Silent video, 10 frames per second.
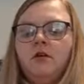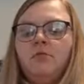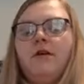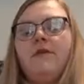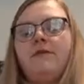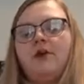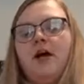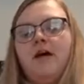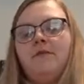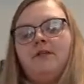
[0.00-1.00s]
My favorite
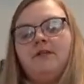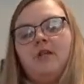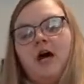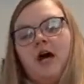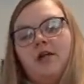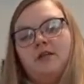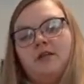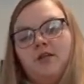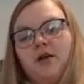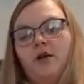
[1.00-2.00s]
crab is not
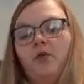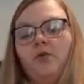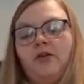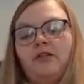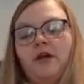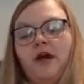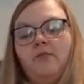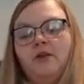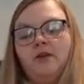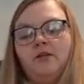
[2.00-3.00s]
snow, which I'm
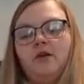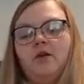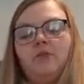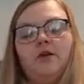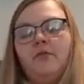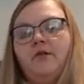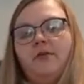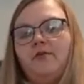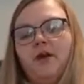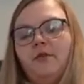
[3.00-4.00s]
eating snow, but my
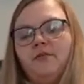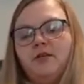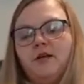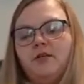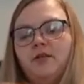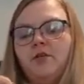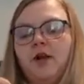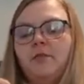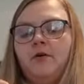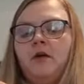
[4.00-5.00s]
favorite crab is not snow
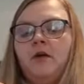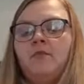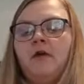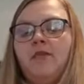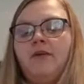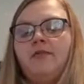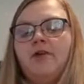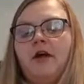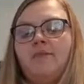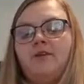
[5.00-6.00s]
crab. My favorite
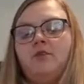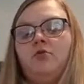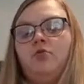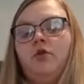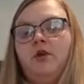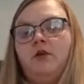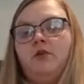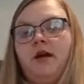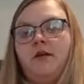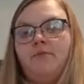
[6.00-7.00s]
crab is queen
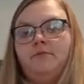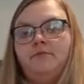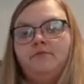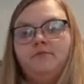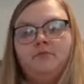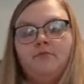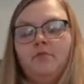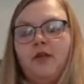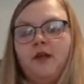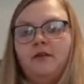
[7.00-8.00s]
crab.
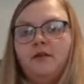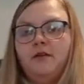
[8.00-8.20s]
Man.